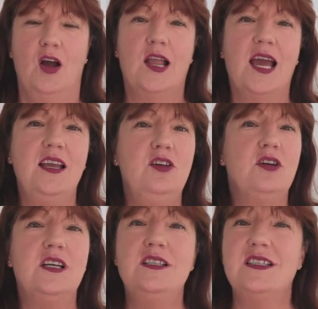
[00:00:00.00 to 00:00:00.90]
Okay, you
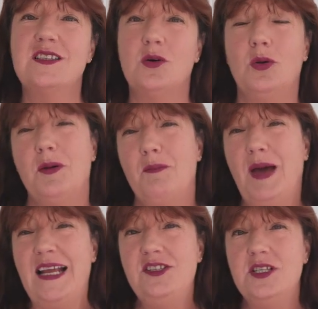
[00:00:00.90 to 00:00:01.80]
can just call it
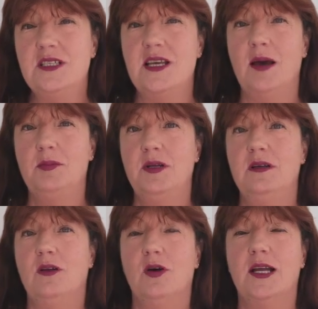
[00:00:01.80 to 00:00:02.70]
magic
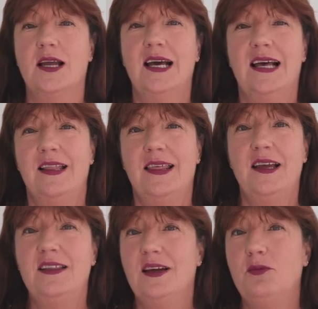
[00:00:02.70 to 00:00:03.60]
tapping. Like
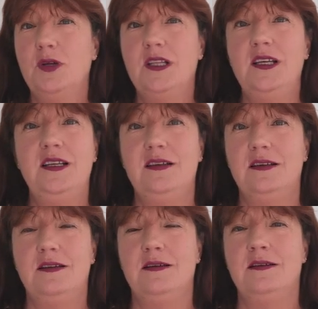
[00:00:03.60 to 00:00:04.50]
they really
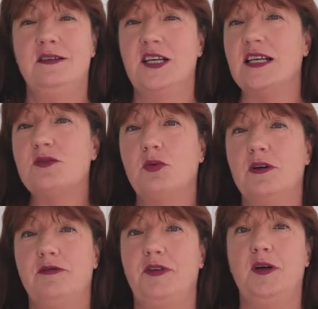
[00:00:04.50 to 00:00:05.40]
just want
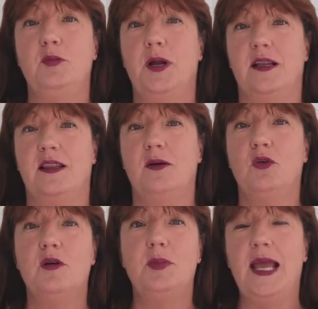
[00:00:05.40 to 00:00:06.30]
to feel better. They
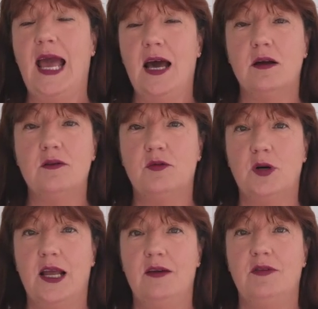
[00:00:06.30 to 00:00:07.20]
want to be out of
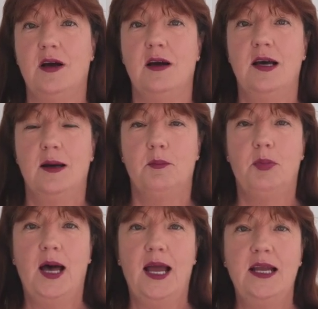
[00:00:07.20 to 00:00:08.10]
whatever
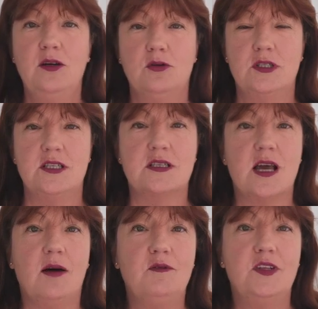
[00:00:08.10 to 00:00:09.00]
pain or
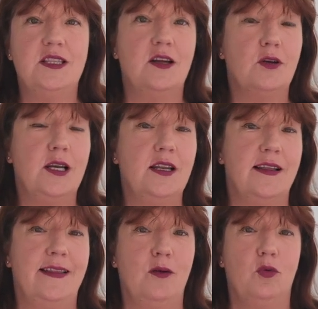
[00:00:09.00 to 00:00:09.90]
discomfort they're in,
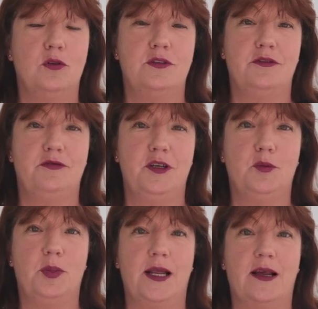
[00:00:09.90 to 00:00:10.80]
and they want to feel
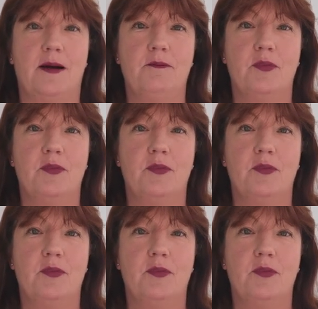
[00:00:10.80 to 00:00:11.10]
better.